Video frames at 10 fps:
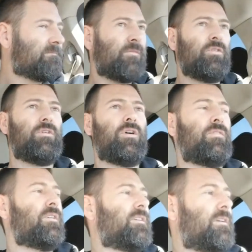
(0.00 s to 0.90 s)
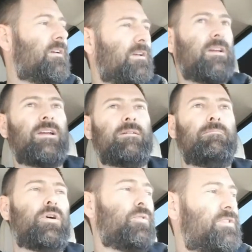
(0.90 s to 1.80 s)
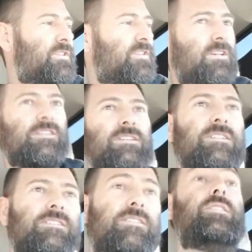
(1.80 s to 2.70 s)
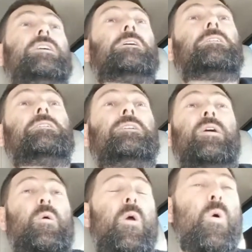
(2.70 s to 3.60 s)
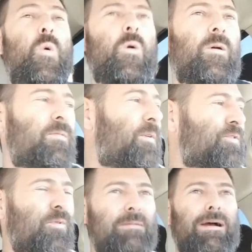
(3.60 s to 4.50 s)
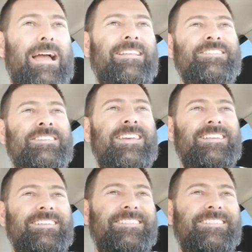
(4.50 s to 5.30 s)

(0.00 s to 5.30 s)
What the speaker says: Move over. Boost. Whew. Throws you right back in the seat.